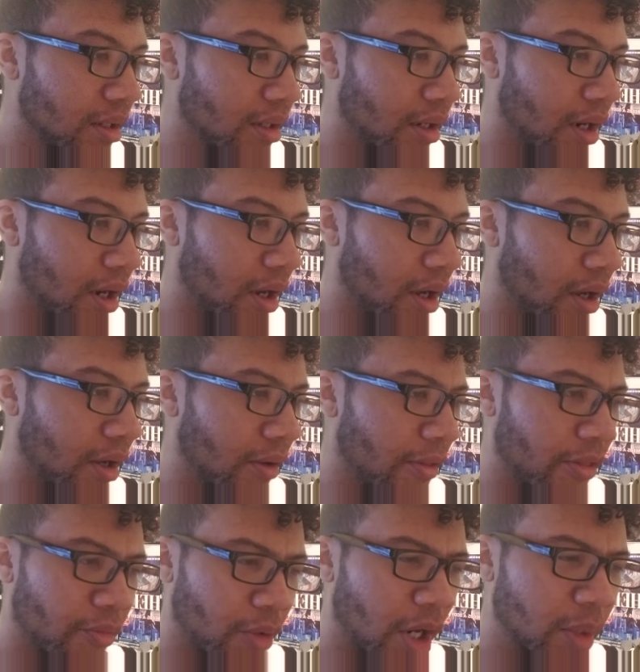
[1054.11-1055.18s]
uh,
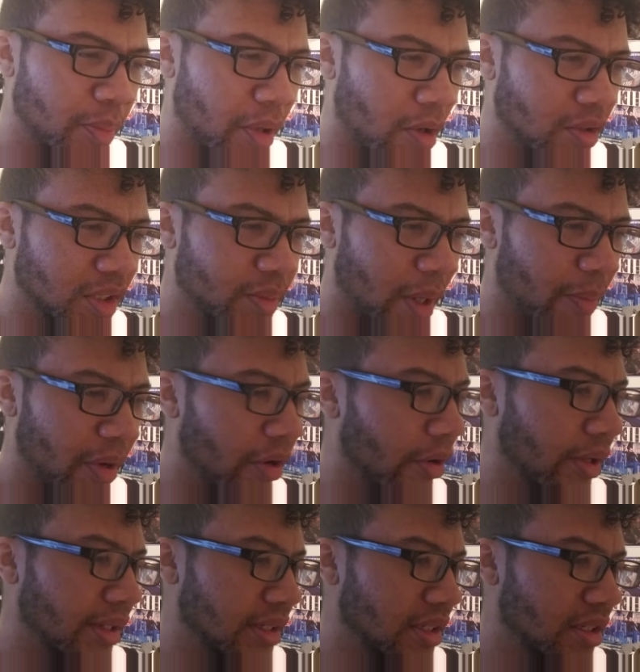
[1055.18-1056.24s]
thread posed by
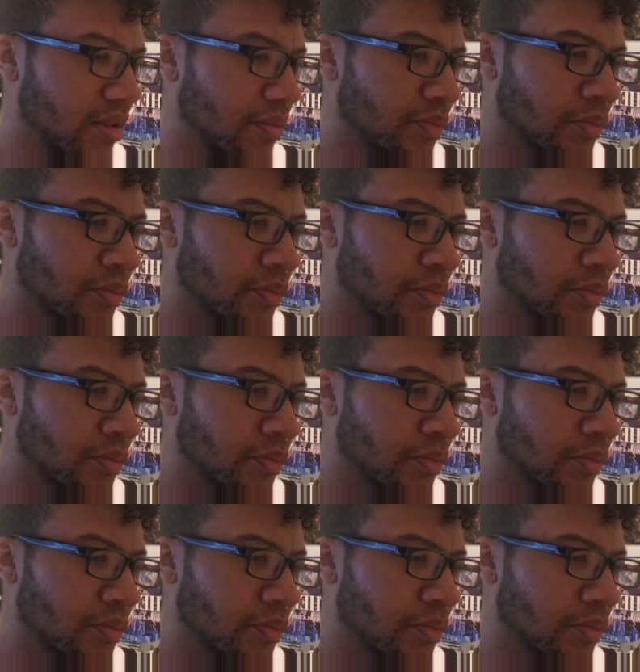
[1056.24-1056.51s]
Paradis.